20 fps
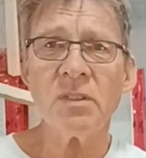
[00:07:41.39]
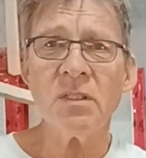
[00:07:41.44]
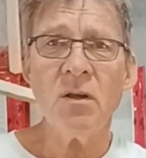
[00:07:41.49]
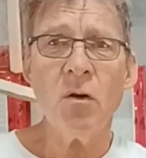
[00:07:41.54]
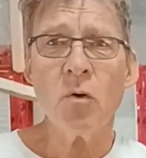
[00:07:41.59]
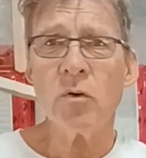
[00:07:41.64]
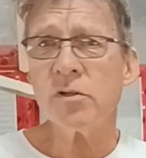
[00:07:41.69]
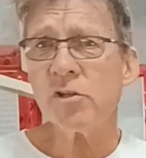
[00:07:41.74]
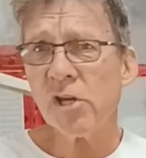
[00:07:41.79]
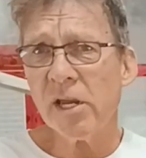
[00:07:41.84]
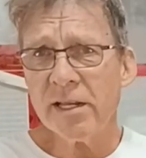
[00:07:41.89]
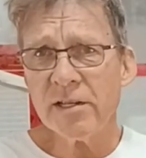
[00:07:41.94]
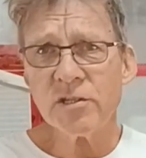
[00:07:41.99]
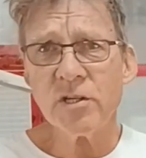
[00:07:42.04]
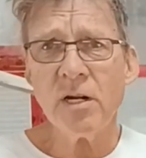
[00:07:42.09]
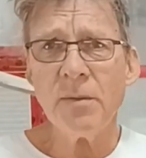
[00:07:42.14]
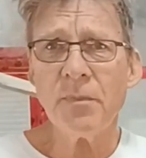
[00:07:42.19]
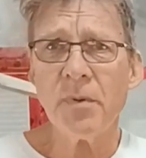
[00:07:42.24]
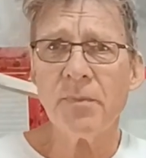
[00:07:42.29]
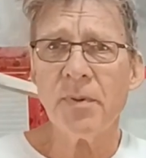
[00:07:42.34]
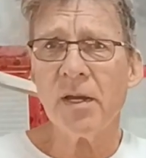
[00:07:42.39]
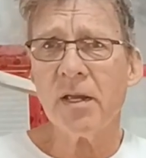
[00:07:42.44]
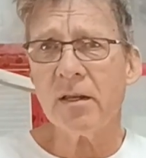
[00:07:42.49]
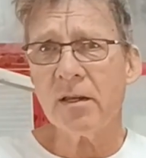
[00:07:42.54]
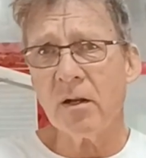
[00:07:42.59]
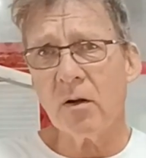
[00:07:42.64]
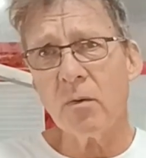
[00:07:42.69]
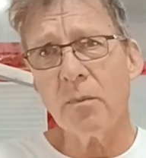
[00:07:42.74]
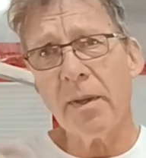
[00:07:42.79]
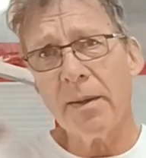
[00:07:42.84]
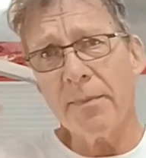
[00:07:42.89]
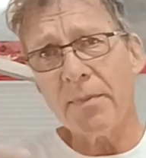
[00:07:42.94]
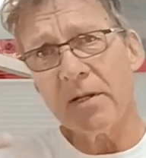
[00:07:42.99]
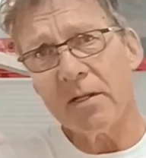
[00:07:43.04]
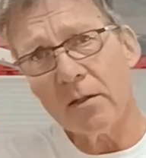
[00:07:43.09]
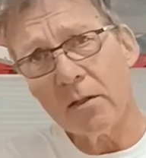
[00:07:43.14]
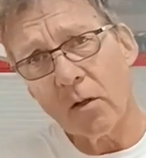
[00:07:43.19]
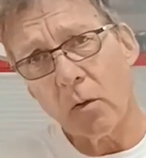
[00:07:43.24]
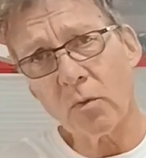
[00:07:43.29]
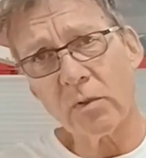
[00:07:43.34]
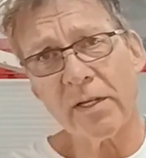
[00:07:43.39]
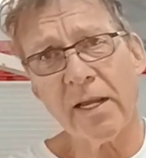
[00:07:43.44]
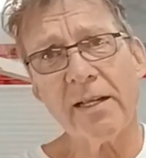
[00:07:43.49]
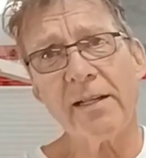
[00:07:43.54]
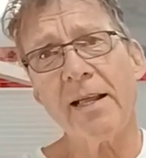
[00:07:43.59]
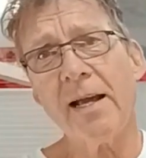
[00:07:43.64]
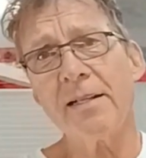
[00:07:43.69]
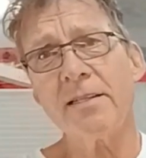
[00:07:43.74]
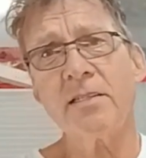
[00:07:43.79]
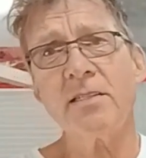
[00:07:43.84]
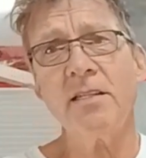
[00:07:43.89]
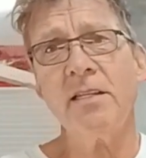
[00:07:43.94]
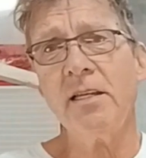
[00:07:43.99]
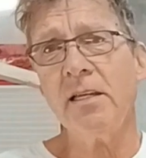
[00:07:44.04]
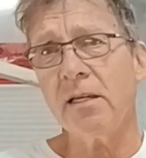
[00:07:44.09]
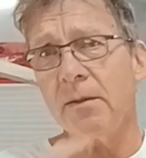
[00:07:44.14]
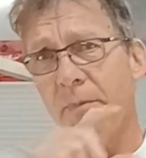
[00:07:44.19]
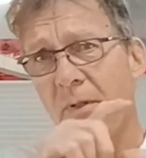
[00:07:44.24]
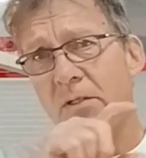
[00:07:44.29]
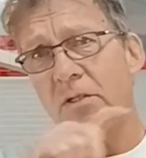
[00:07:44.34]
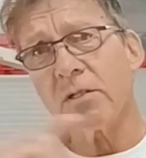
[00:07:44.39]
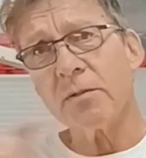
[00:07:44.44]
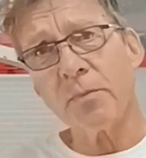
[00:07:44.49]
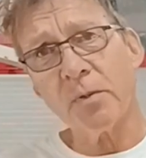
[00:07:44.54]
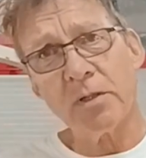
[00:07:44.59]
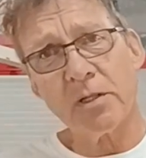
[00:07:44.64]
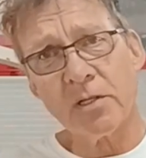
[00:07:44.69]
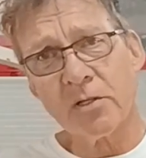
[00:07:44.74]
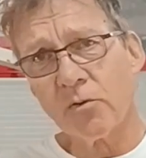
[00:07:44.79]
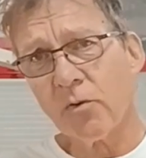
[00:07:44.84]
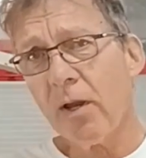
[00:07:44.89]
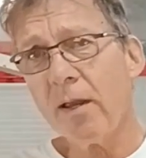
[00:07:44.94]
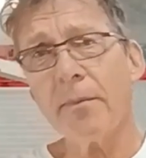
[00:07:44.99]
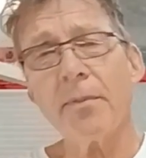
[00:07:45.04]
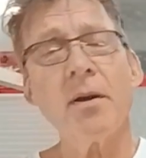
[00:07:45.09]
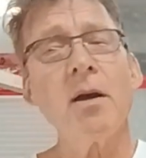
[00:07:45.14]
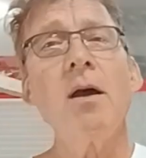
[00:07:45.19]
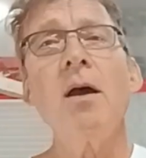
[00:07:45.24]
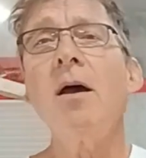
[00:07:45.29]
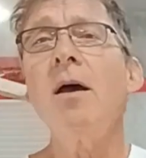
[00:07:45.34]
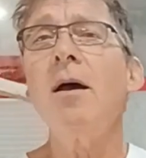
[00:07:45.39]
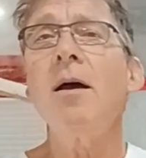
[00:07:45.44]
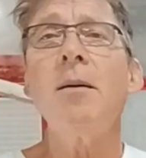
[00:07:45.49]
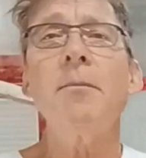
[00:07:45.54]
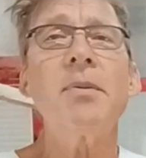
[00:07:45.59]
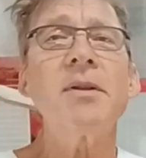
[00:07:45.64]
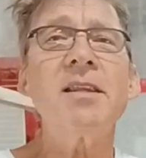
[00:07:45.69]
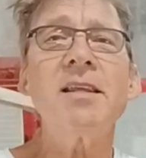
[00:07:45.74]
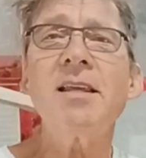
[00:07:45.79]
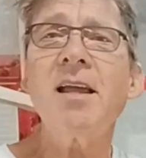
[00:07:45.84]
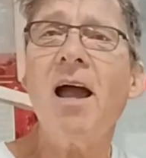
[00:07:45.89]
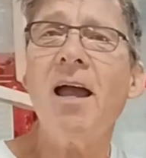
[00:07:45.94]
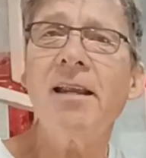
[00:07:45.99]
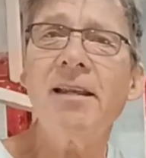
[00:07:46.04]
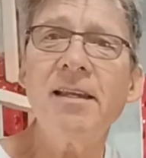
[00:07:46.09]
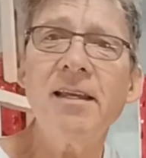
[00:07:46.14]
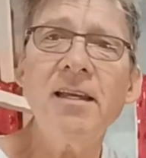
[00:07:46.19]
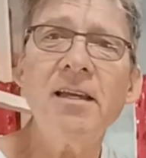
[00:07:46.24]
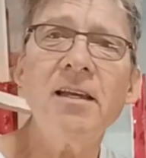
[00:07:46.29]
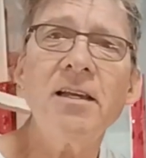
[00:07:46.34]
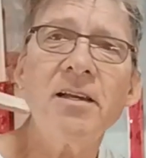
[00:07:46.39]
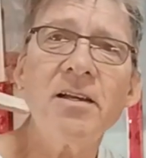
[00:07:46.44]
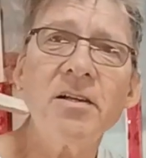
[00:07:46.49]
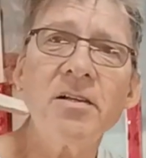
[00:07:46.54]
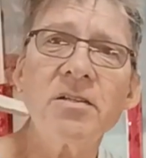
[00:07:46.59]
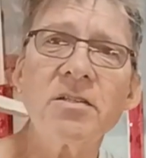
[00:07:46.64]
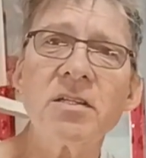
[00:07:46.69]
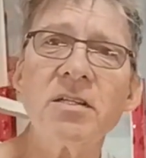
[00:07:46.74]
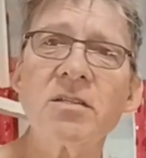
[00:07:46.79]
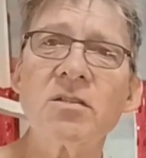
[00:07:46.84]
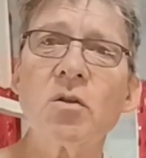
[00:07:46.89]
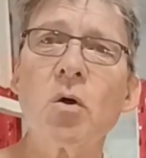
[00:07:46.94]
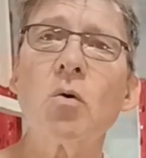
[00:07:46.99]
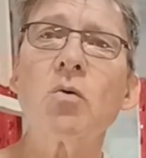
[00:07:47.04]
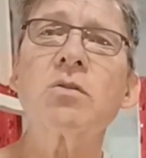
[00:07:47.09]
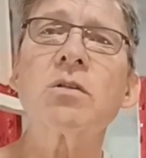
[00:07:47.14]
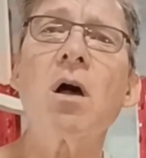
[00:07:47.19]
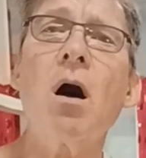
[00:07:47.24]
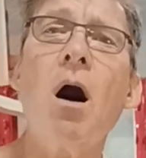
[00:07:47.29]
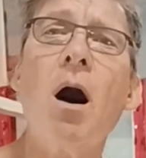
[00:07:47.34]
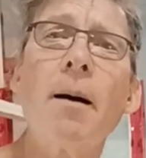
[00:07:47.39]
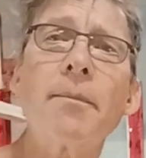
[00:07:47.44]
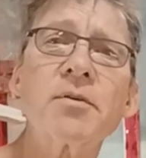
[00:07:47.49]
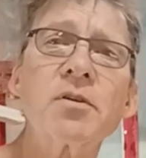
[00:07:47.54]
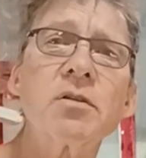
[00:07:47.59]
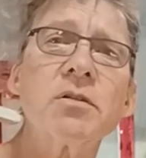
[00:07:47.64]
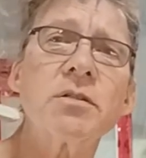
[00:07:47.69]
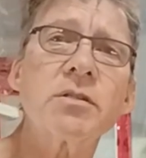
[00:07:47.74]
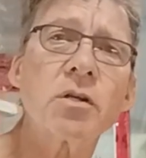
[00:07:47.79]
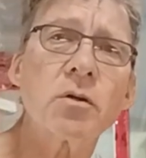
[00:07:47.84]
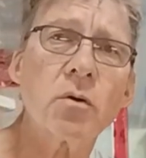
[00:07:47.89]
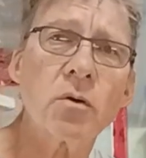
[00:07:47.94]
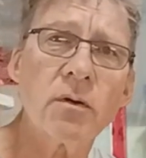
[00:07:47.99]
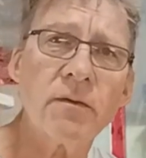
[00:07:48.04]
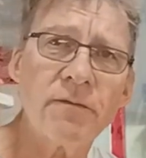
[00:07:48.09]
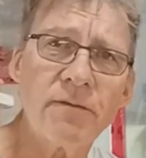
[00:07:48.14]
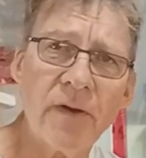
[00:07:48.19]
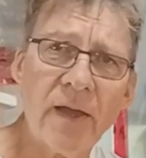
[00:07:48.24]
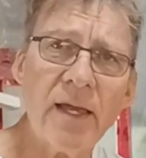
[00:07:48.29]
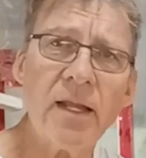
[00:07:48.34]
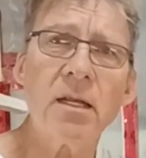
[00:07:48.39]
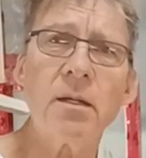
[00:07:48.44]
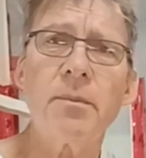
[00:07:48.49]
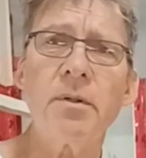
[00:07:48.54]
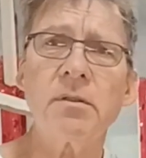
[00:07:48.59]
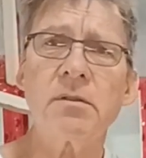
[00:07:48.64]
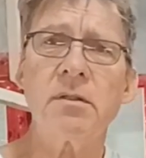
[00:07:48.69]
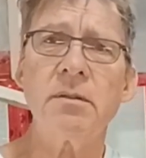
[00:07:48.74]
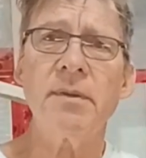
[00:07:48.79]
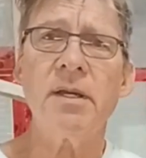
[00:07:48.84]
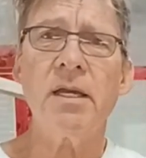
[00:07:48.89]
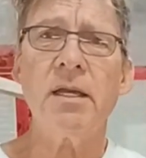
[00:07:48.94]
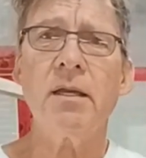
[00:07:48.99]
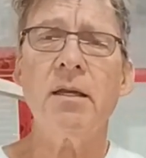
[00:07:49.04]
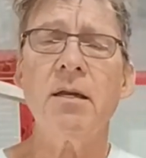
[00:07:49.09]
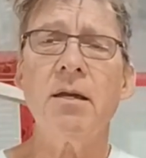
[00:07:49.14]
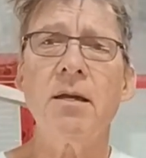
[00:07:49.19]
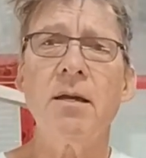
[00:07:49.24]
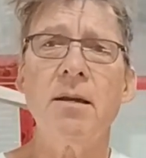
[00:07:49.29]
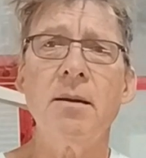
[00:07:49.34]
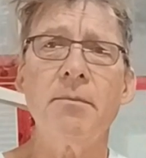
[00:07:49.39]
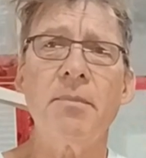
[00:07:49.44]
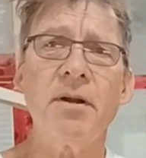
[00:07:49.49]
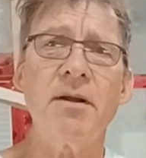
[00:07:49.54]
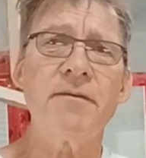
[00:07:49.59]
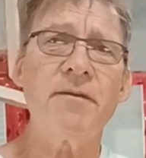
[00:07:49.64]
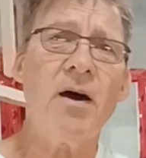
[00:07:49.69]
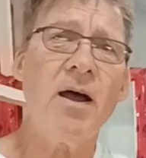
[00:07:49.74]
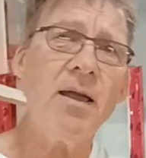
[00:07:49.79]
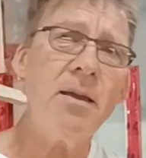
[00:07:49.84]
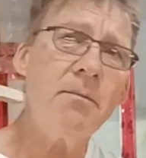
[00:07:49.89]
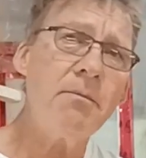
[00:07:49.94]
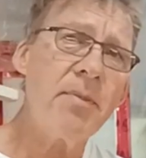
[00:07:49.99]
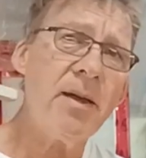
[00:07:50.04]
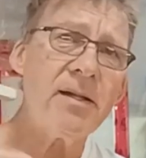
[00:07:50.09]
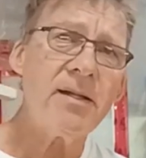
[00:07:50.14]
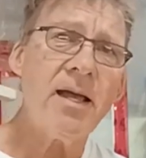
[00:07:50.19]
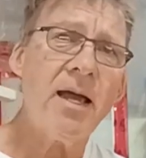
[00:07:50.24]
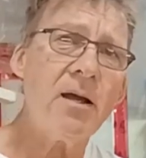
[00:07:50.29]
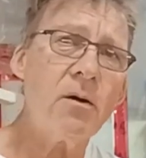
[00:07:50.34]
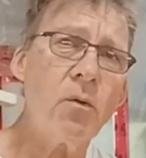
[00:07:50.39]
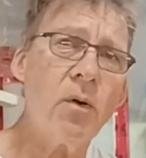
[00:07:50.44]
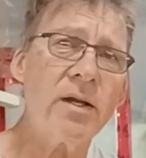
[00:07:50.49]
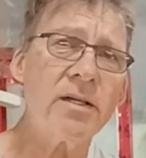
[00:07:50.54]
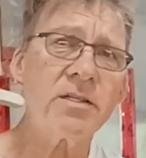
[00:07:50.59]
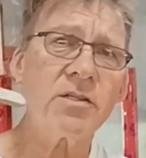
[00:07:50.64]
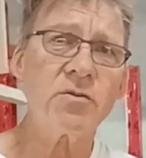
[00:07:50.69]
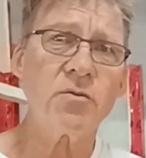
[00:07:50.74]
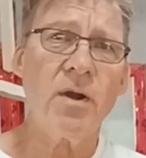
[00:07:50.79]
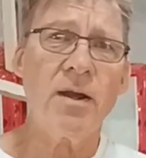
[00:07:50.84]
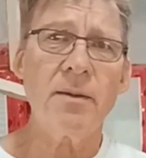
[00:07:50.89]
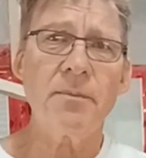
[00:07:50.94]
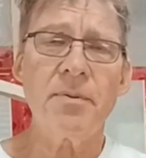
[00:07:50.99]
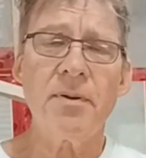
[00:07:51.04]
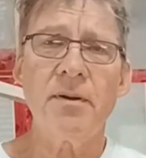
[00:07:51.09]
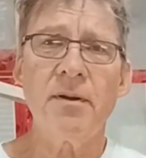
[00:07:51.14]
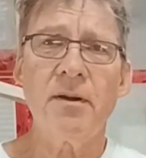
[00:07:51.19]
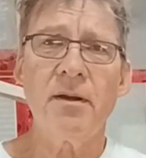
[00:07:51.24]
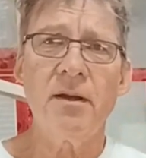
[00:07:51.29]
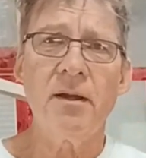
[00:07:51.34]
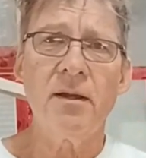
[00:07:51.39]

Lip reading: Or change it up a bit, maybe don't take that C, but just put the stripe. But the idea is those options are available to me. But if I embed that white stripe,